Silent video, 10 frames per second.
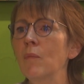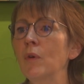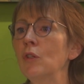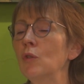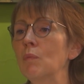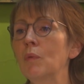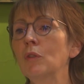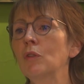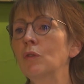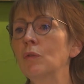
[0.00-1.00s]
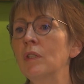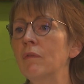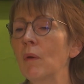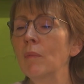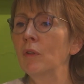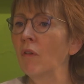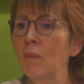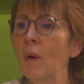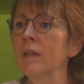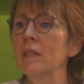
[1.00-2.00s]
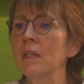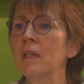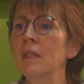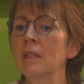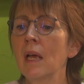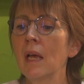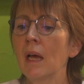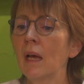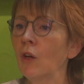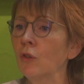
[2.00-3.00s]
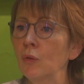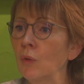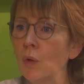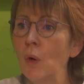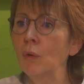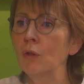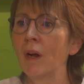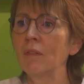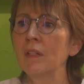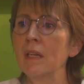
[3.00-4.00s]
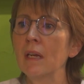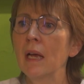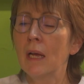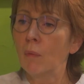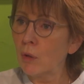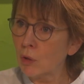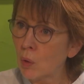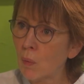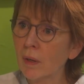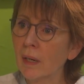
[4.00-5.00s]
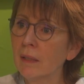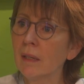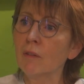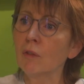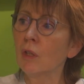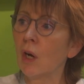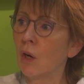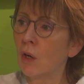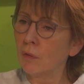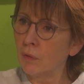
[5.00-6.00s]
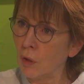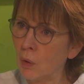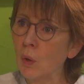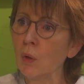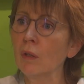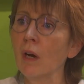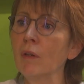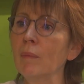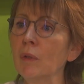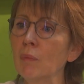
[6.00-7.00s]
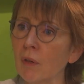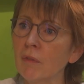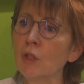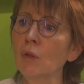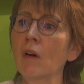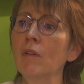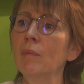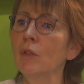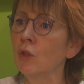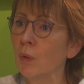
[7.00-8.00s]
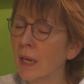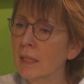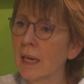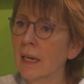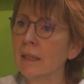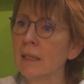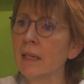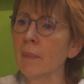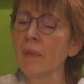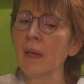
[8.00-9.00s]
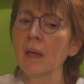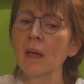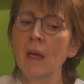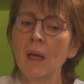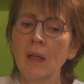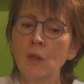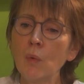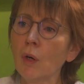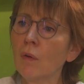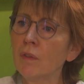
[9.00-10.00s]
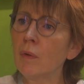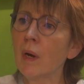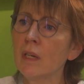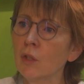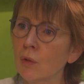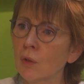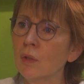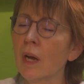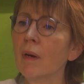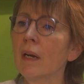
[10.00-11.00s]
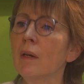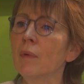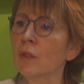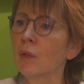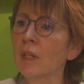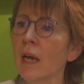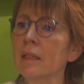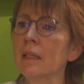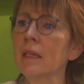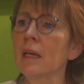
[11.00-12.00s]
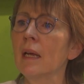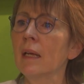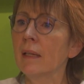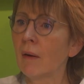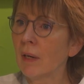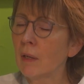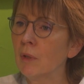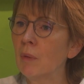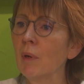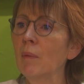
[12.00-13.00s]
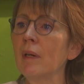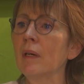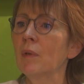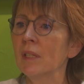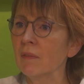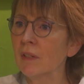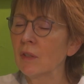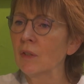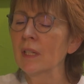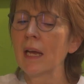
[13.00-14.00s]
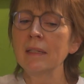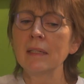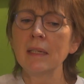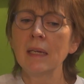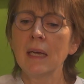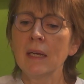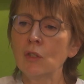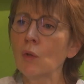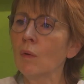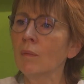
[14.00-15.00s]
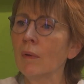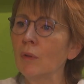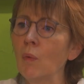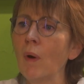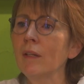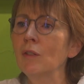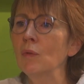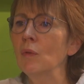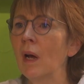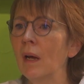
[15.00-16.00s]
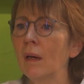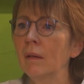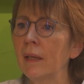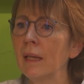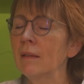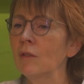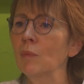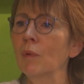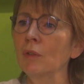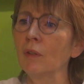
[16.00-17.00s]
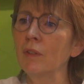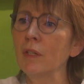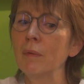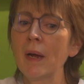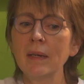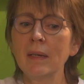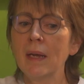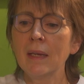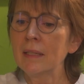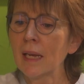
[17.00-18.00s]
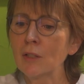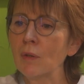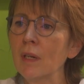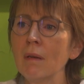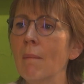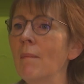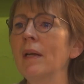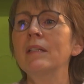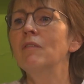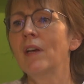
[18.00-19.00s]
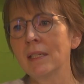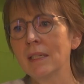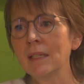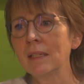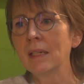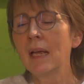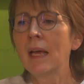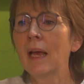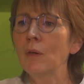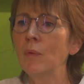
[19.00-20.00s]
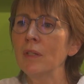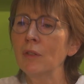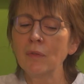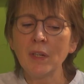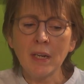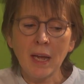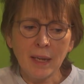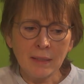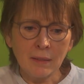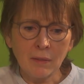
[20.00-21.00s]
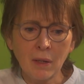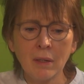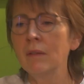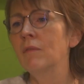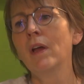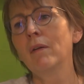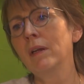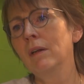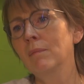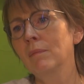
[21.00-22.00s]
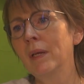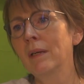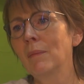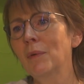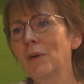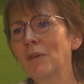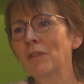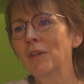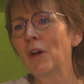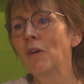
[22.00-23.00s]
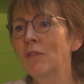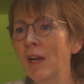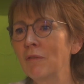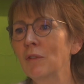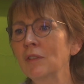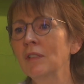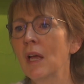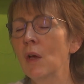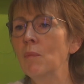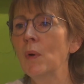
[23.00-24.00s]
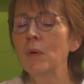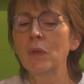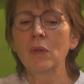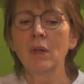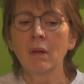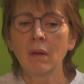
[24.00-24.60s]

with the support to development of policies, to the law drafting. We also work at the level of local government, provincial government, doing exactly the same thing. The work of the UN is also directly with society, directly with the public, with civil society. So the way to get the support of the UN is actually multifaceted, and we intervene at a very big number of levels, both